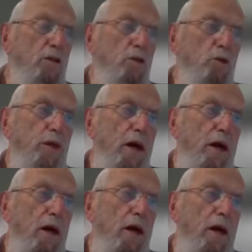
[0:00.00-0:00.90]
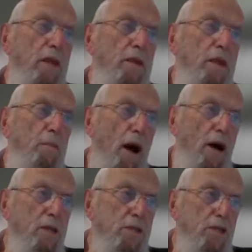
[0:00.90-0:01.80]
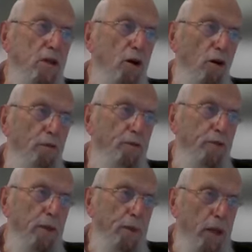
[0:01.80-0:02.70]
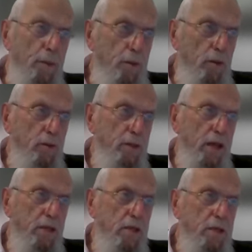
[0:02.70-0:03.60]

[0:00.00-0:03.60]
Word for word: to the demands of the people that